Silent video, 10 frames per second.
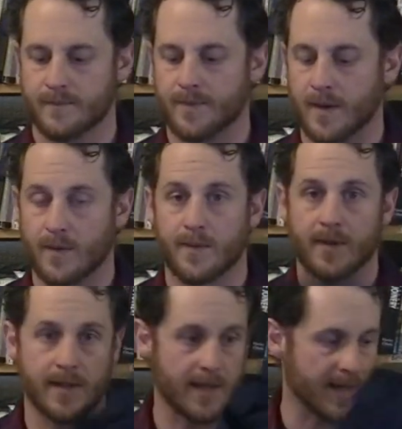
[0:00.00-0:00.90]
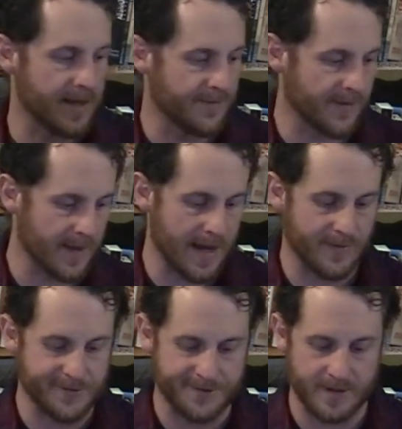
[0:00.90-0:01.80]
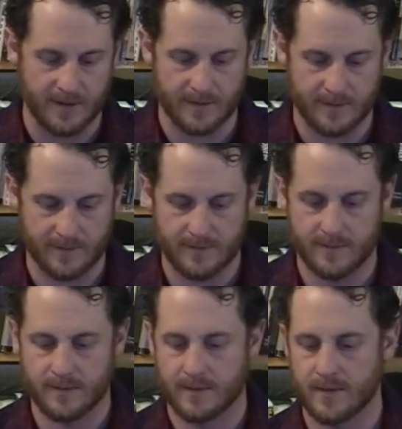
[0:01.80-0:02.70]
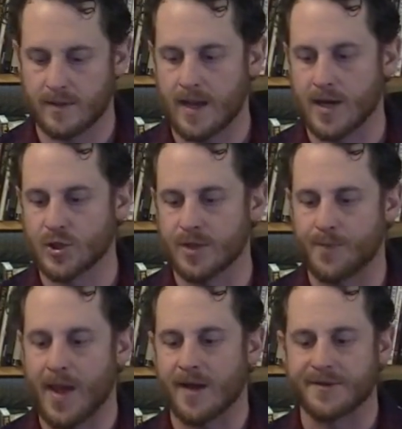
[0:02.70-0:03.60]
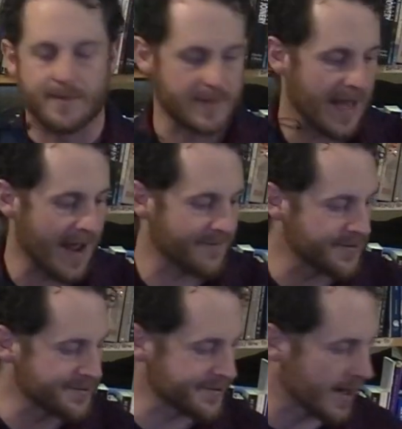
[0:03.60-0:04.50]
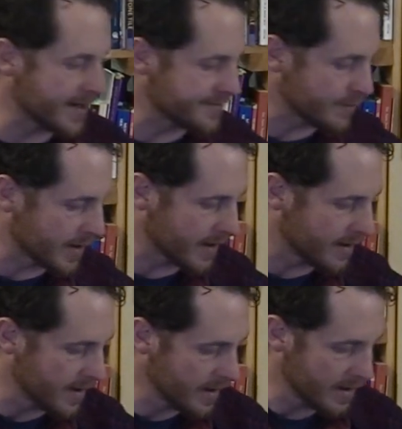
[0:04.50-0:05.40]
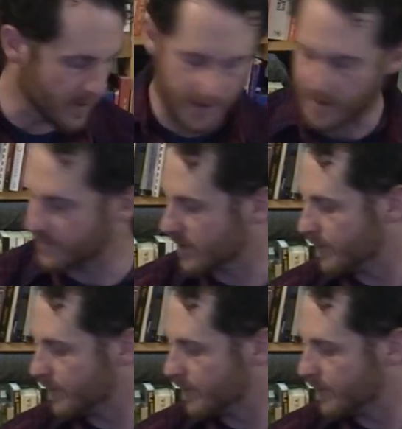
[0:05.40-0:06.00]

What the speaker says: we're really lucky for that. This thing actually packs up to half this size when I have it